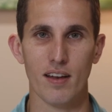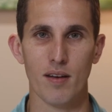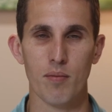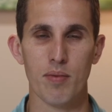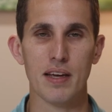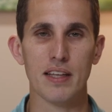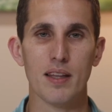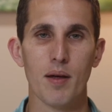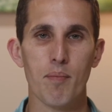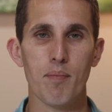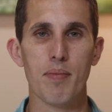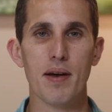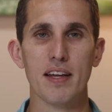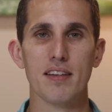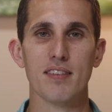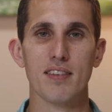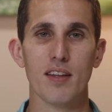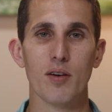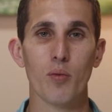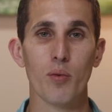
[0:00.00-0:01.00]
Being the
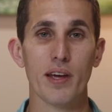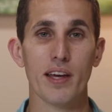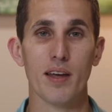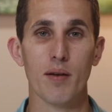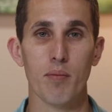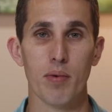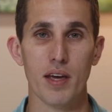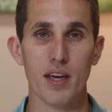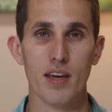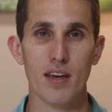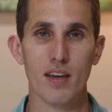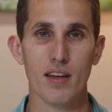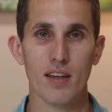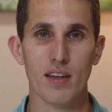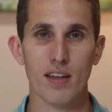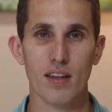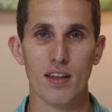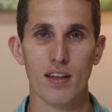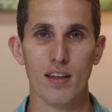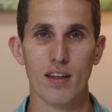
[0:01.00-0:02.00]
best that we can be,
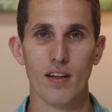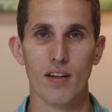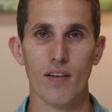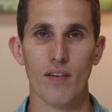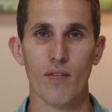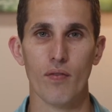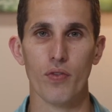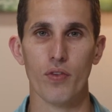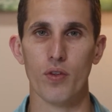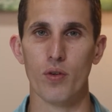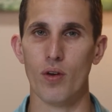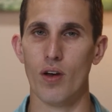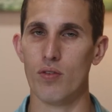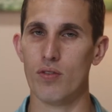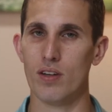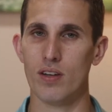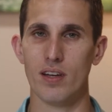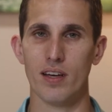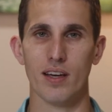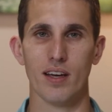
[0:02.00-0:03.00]
you have
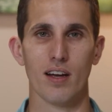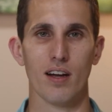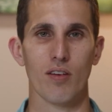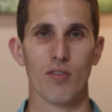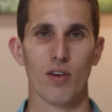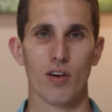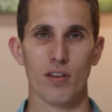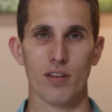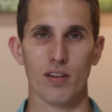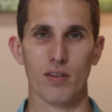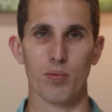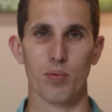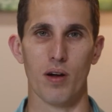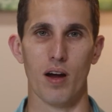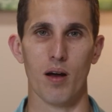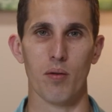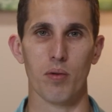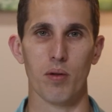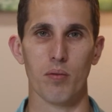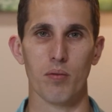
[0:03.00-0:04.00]
to take care of all these
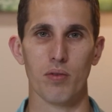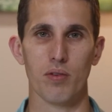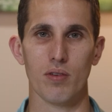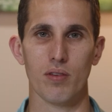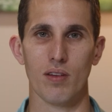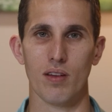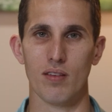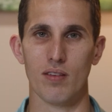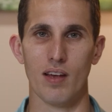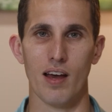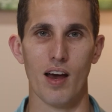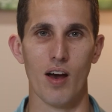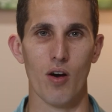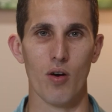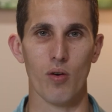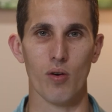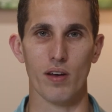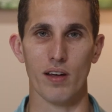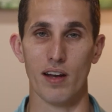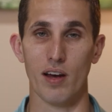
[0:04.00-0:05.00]
problems. That's
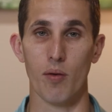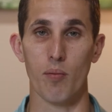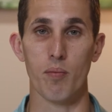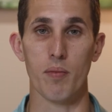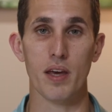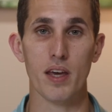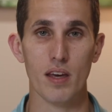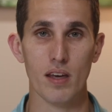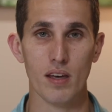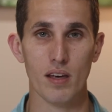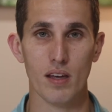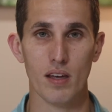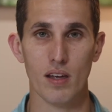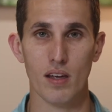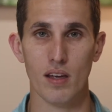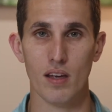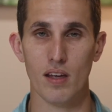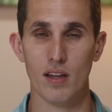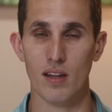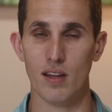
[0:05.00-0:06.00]
how it helped me.
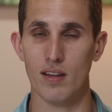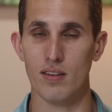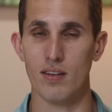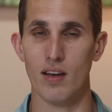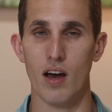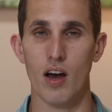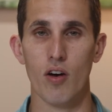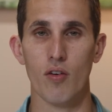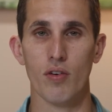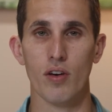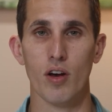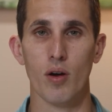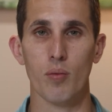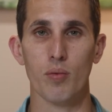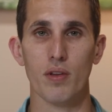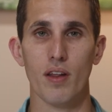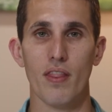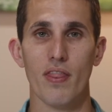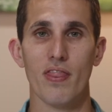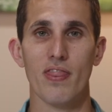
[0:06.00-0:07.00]
It's how I've
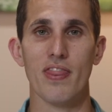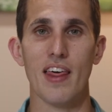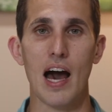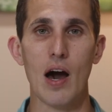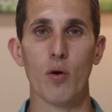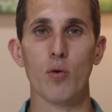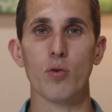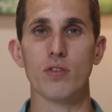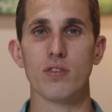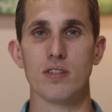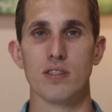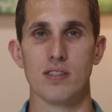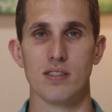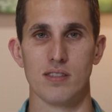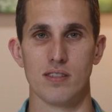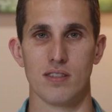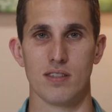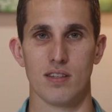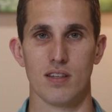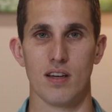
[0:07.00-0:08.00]
helped
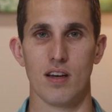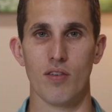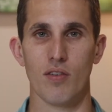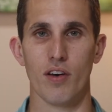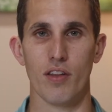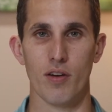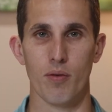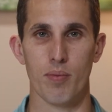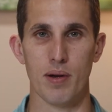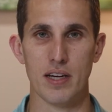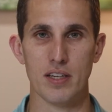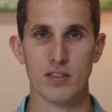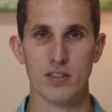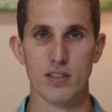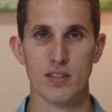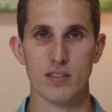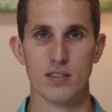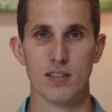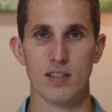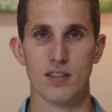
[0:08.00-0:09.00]
thousands of other
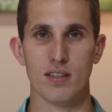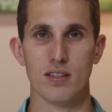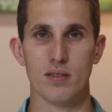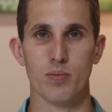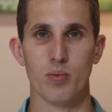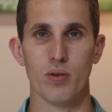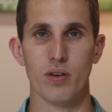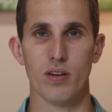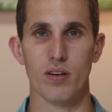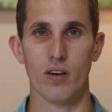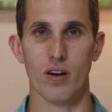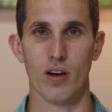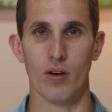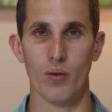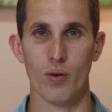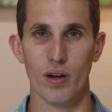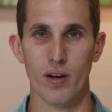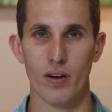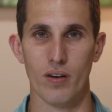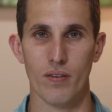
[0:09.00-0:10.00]
patients at this point in my
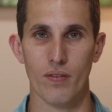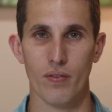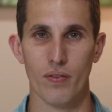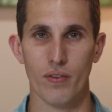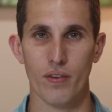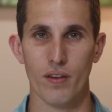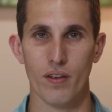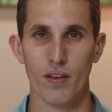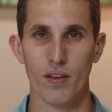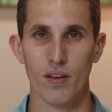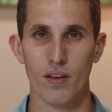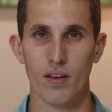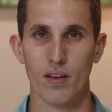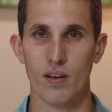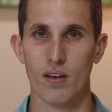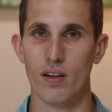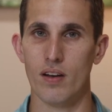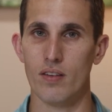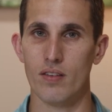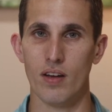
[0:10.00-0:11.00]
career.
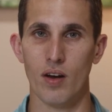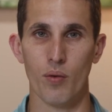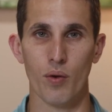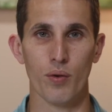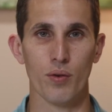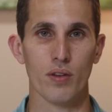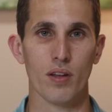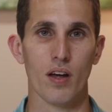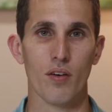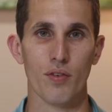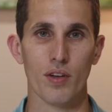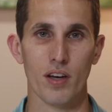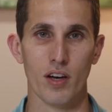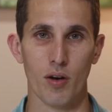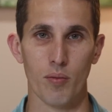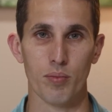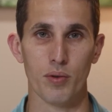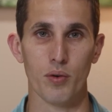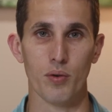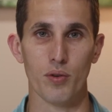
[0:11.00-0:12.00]
And it's how we would love to
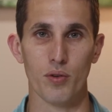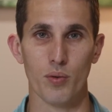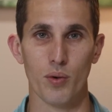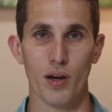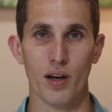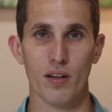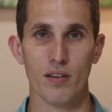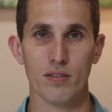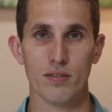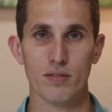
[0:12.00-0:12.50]
help you as well.